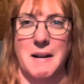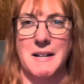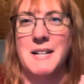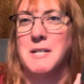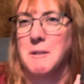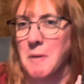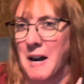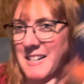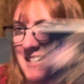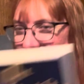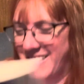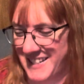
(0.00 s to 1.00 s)

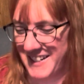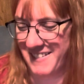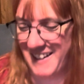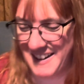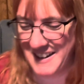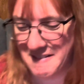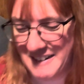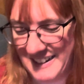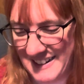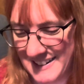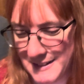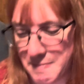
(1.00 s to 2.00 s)
spreadsheet, so I know what it
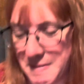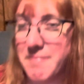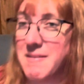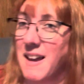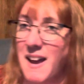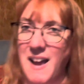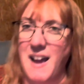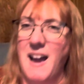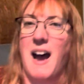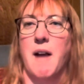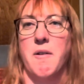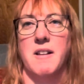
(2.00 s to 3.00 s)
is. But
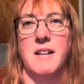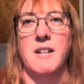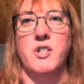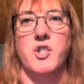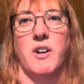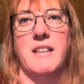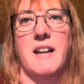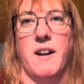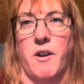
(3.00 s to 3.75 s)
I really enjoyed that